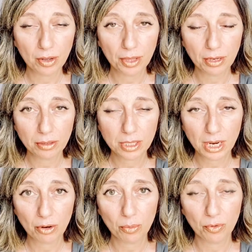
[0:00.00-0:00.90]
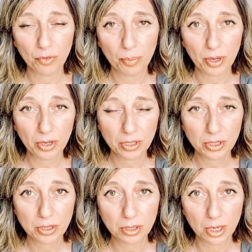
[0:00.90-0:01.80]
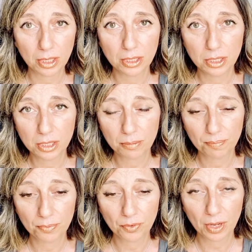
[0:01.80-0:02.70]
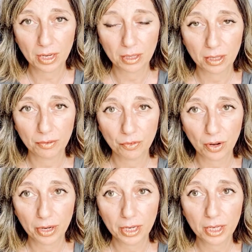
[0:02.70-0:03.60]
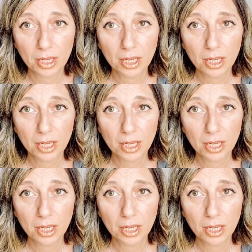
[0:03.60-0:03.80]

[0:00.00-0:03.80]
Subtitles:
They're terrible for birds and anything flying.